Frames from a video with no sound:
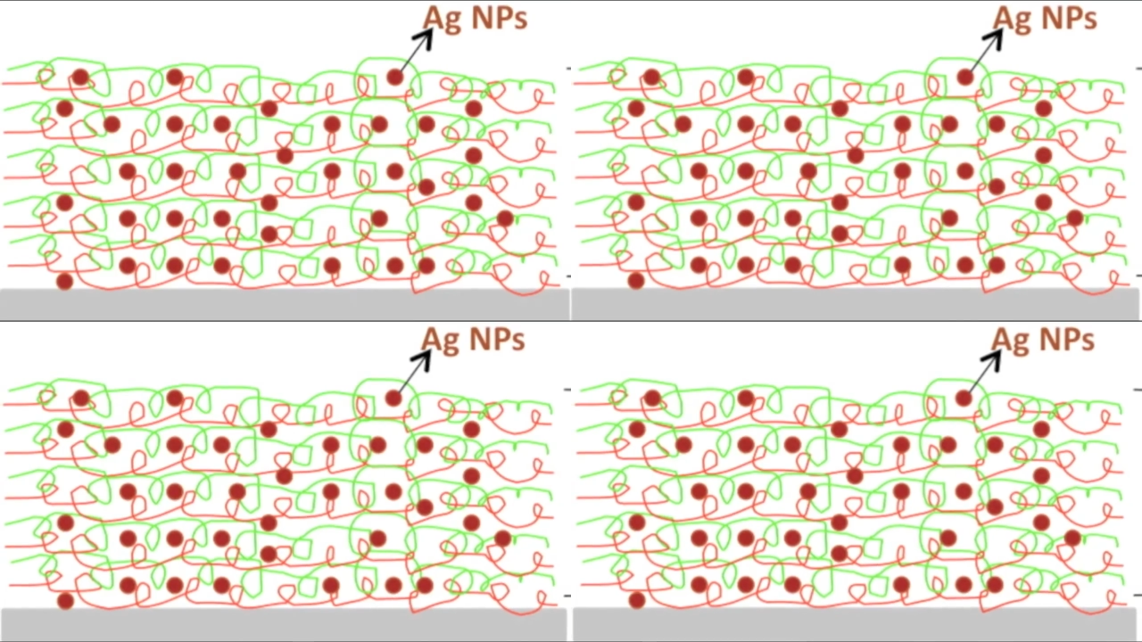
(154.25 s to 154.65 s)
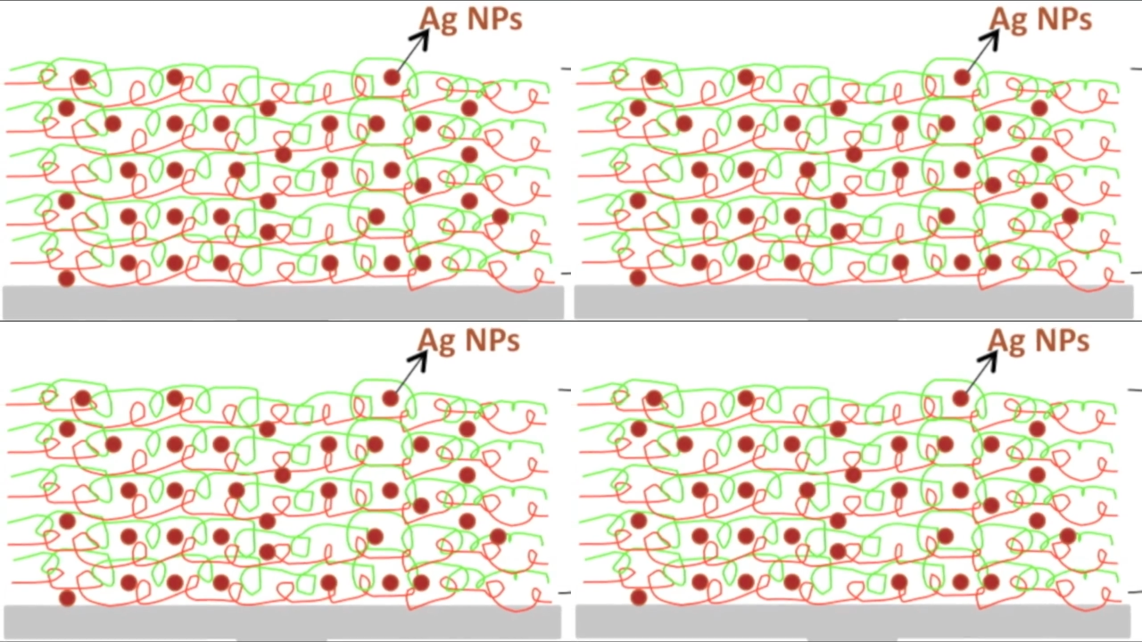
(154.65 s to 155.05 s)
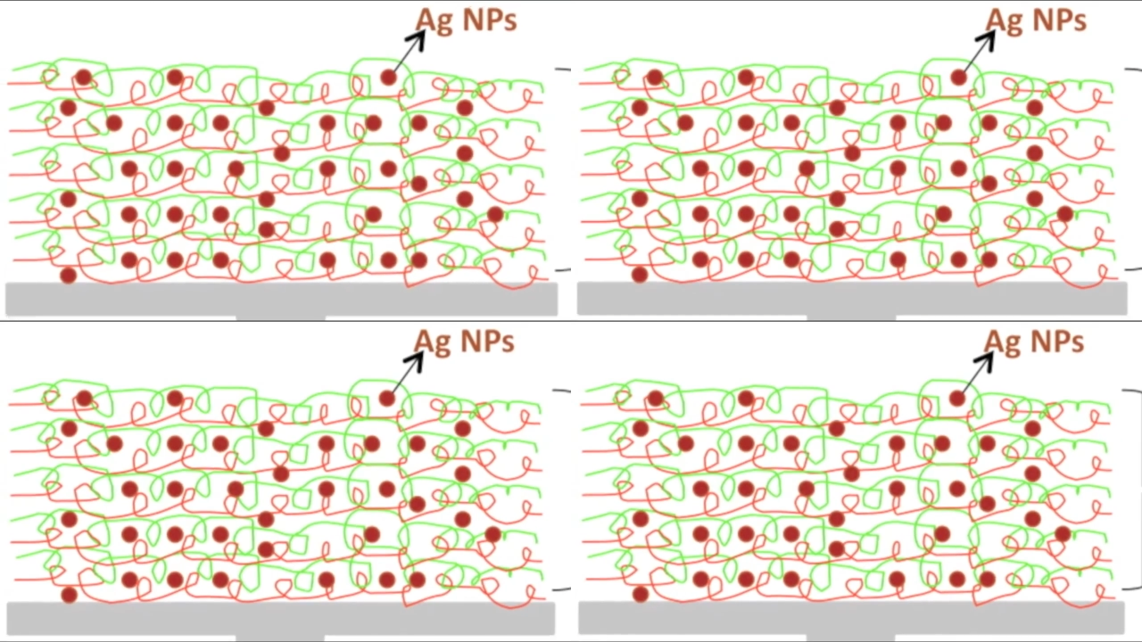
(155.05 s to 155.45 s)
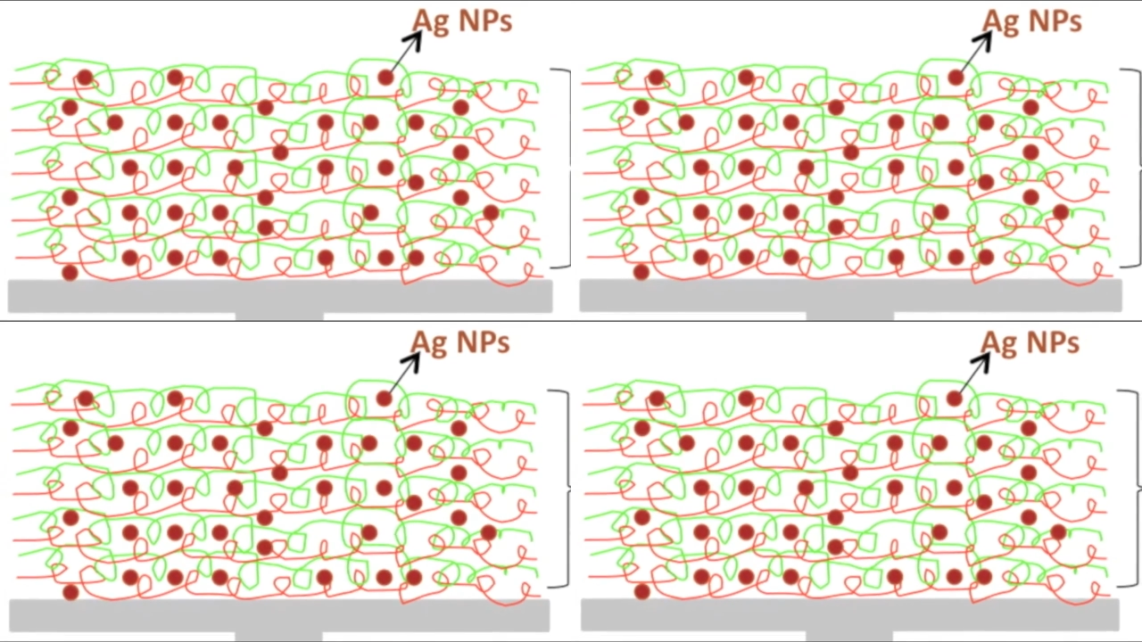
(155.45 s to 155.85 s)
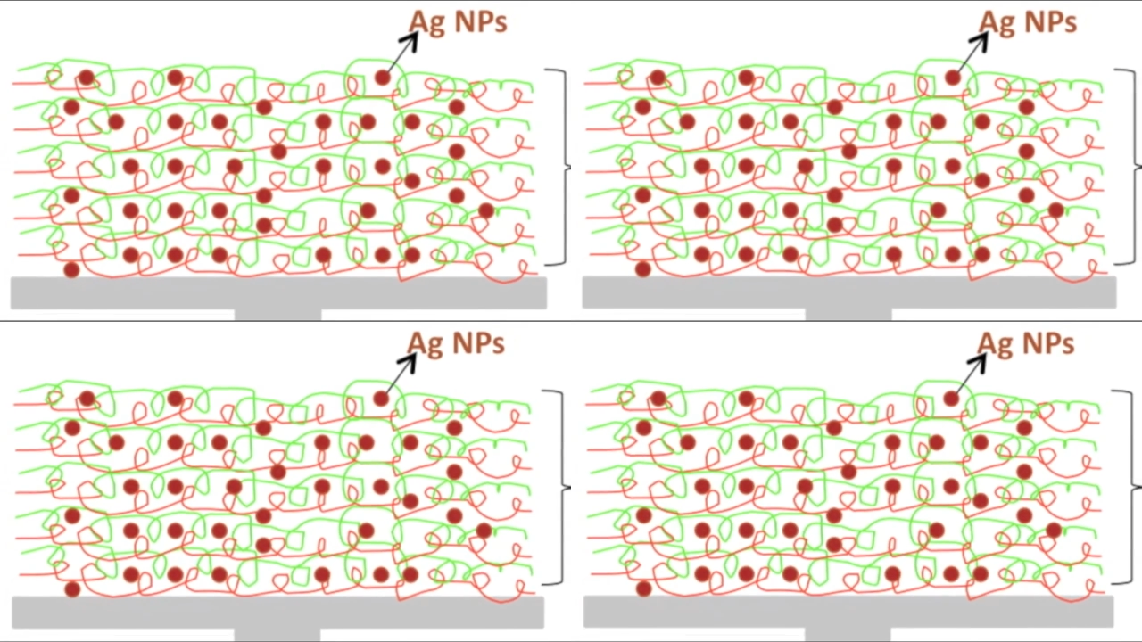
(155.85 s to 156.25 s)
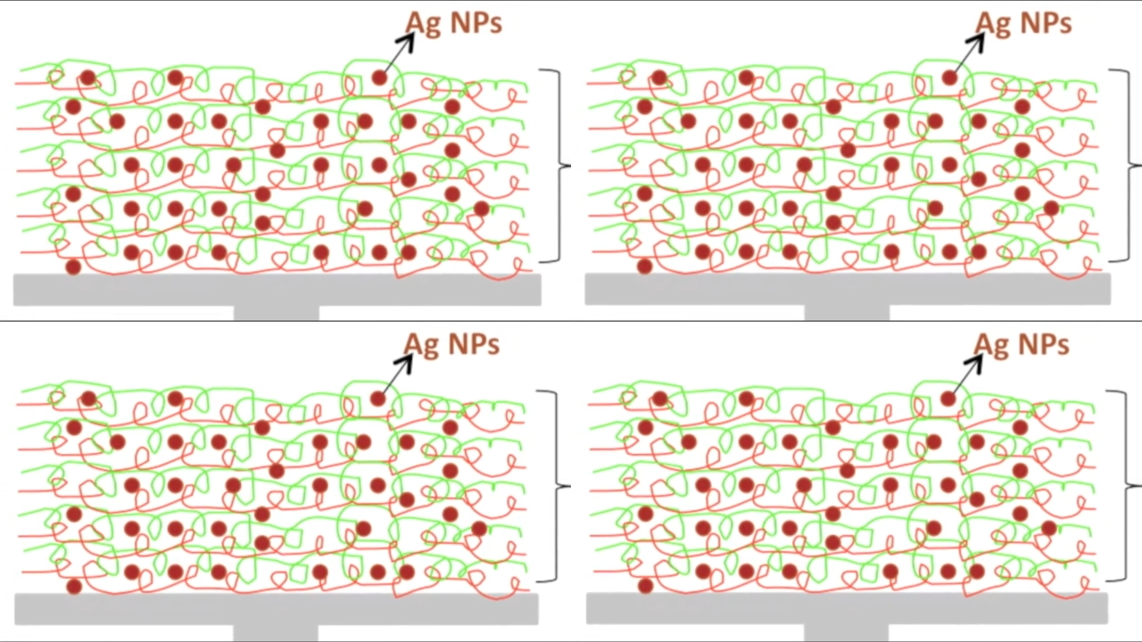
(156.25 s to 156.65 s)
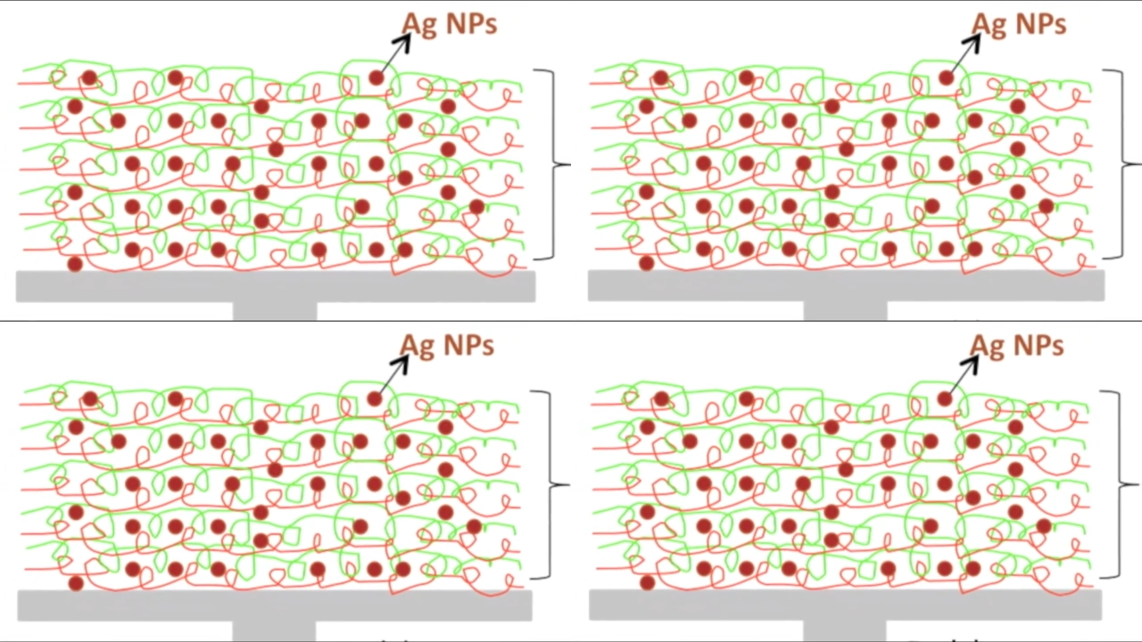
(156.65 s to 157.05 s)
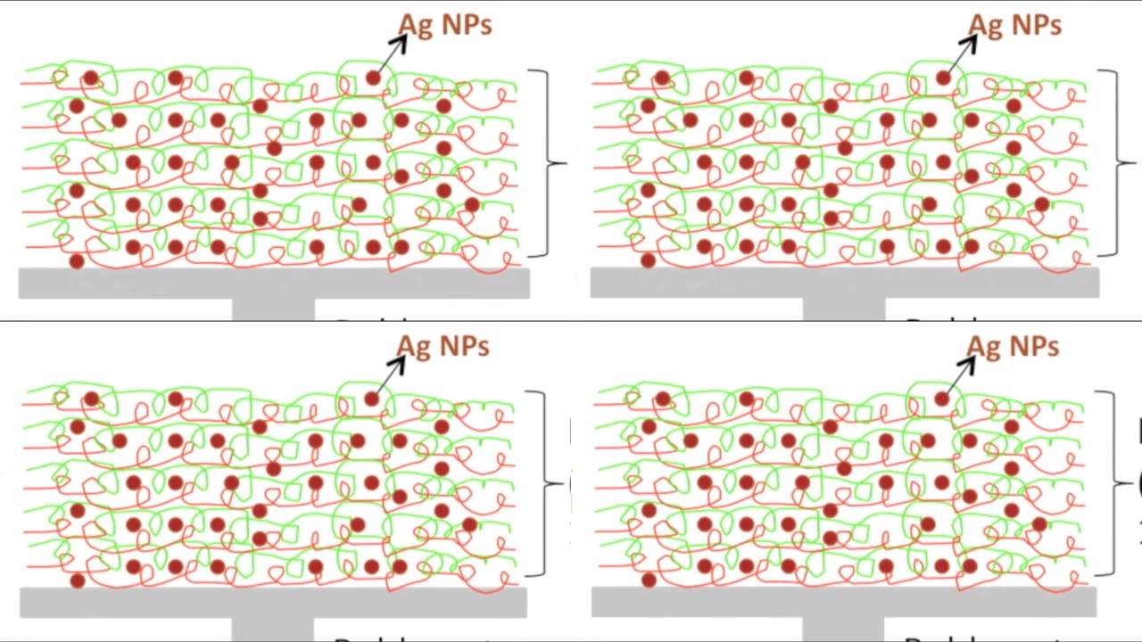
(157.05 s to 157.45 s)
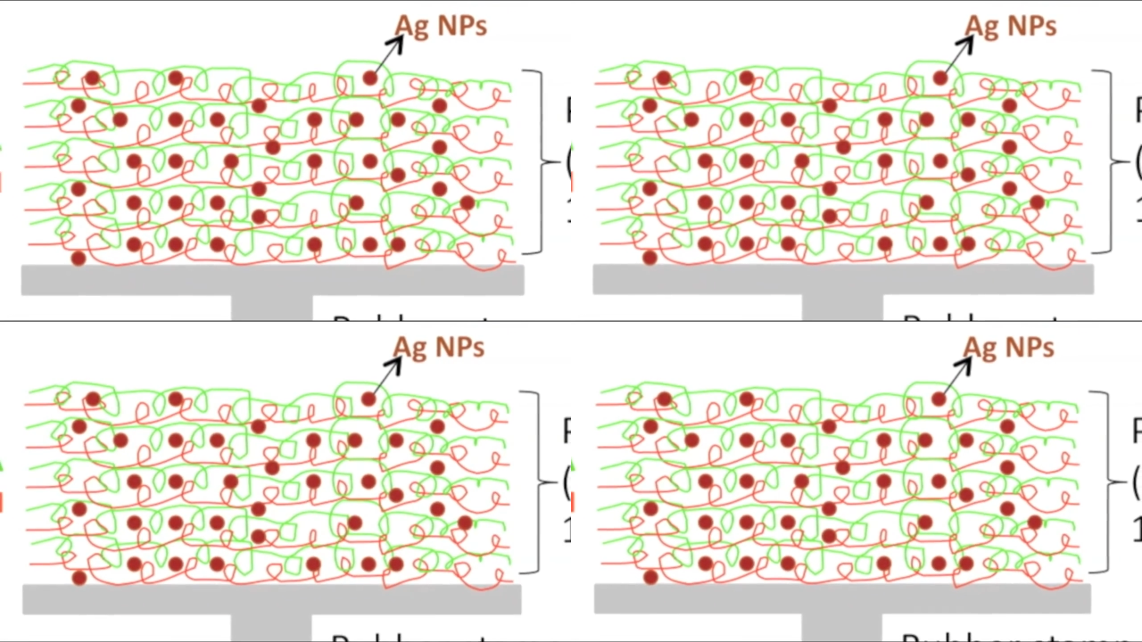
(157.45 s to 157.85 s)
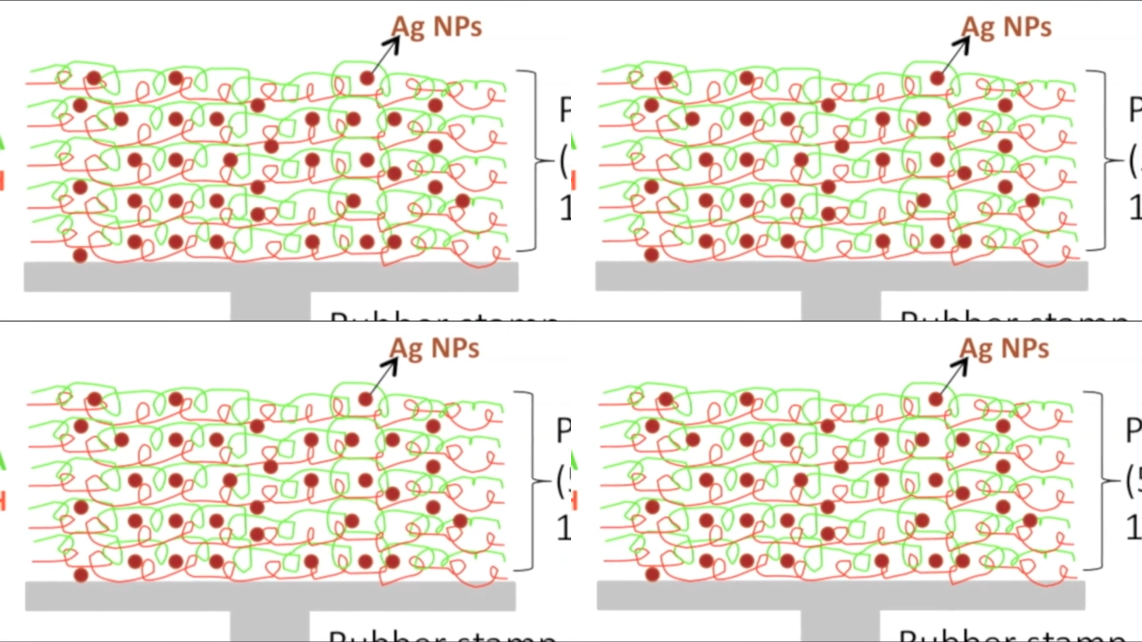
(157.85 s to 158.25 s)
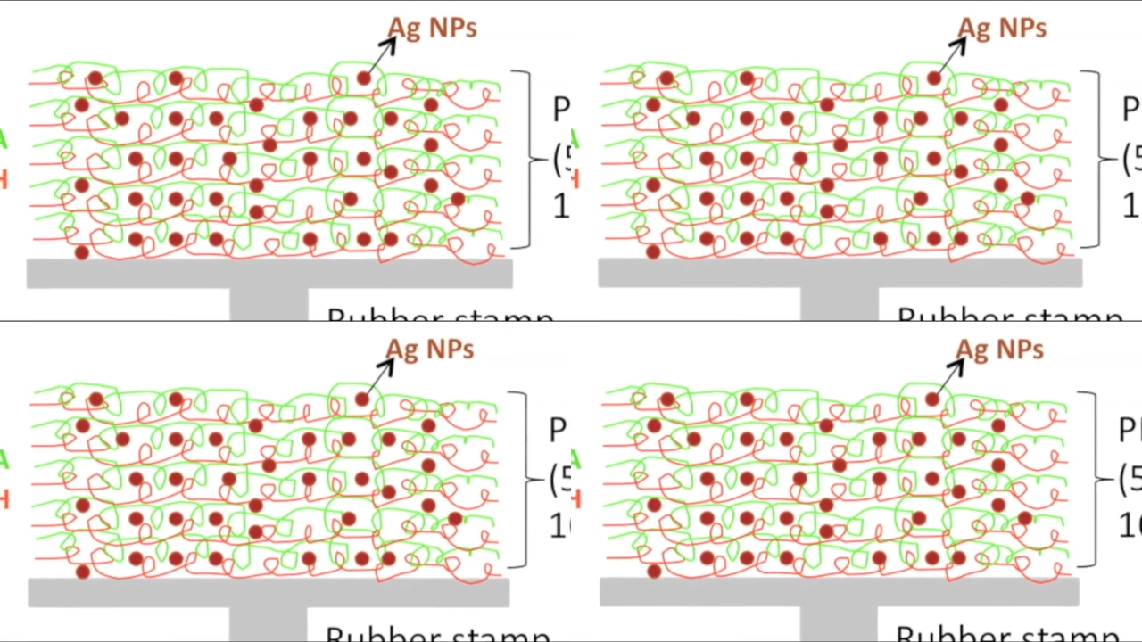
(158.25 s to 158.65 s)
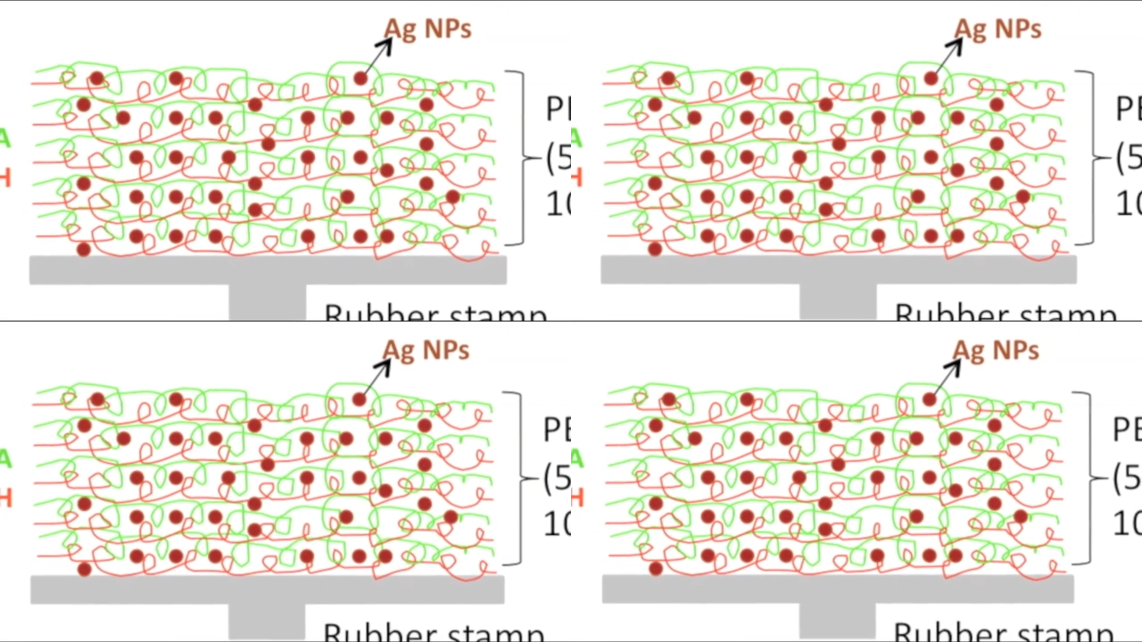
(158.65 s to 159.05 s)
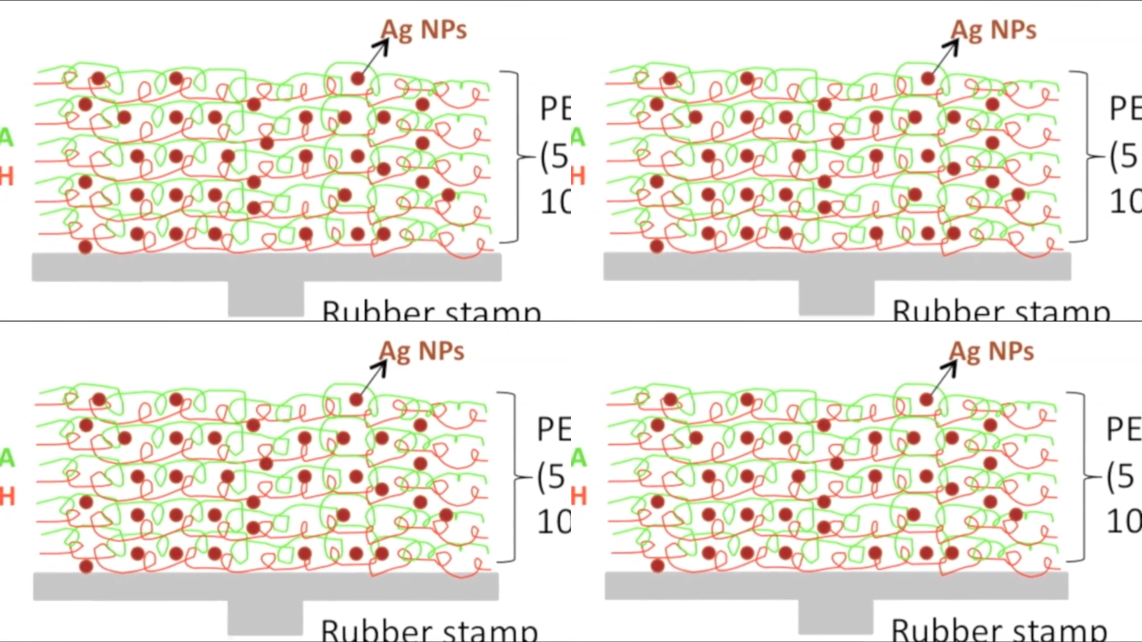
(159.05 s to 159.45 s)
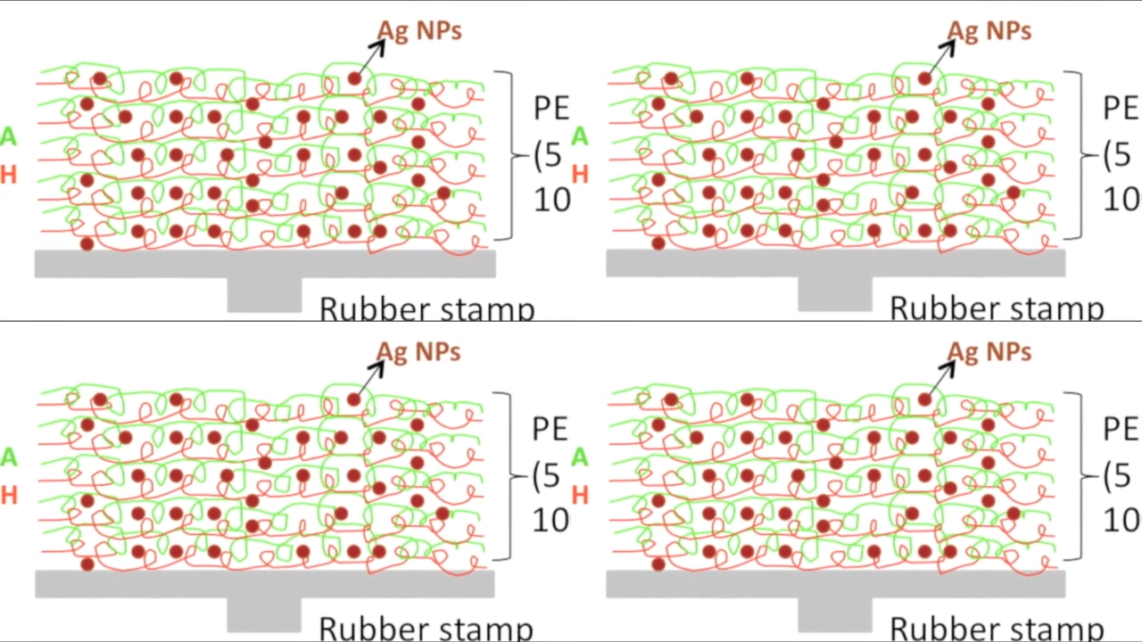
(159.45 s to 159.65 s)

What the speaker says: No face is visible, so there are no lips to read.